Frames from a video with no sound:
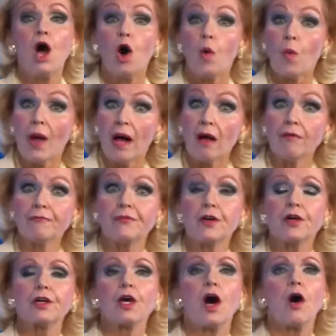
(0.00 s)
Well,
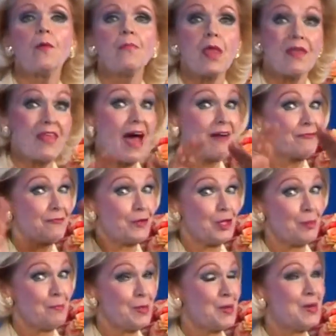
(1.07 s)
Virgo, that full
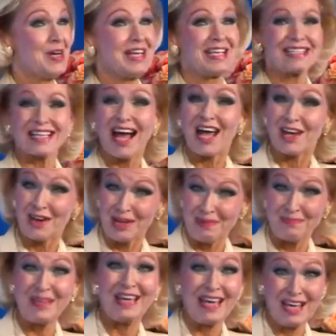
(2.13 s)
moon is going to
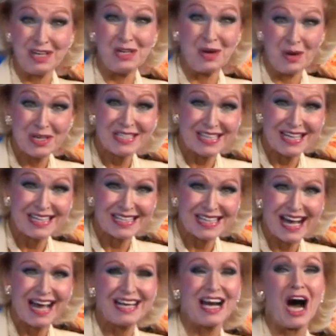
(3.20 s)
be in your sun
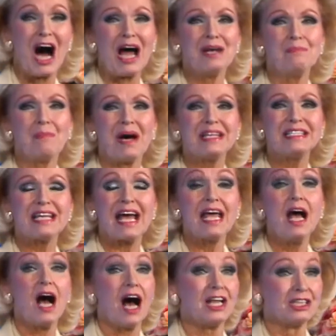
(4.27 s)
sign on Monday
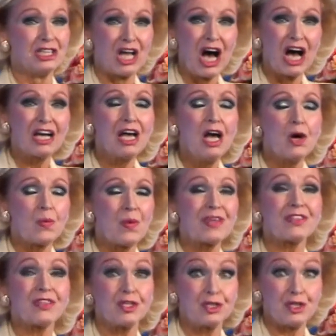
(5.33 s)
along
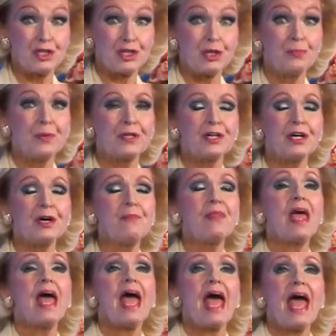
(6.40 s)
with Jupiter.
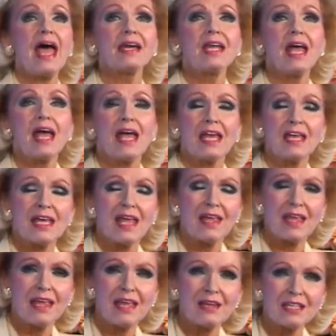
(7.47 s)
And
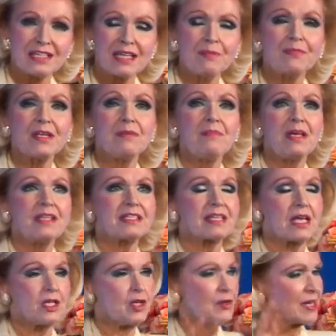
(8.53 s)
it simply means
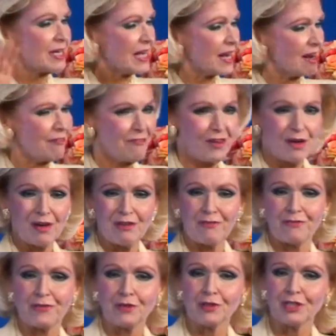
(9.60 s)
that you can get a very
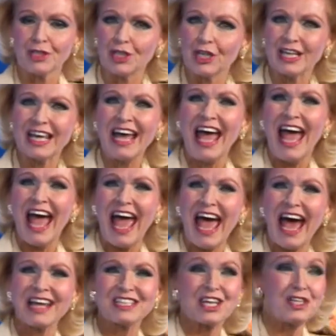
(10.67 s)
full look
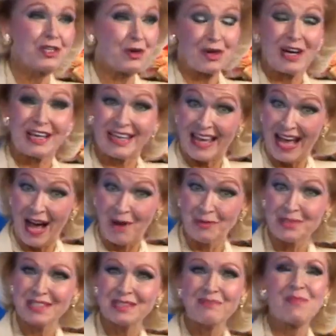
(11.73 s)
at your
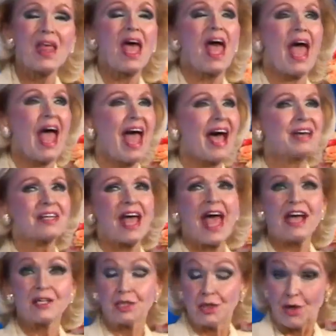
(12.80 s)
accounts and
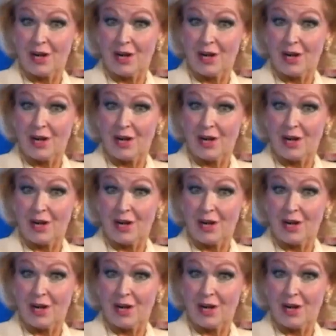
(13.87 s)
at your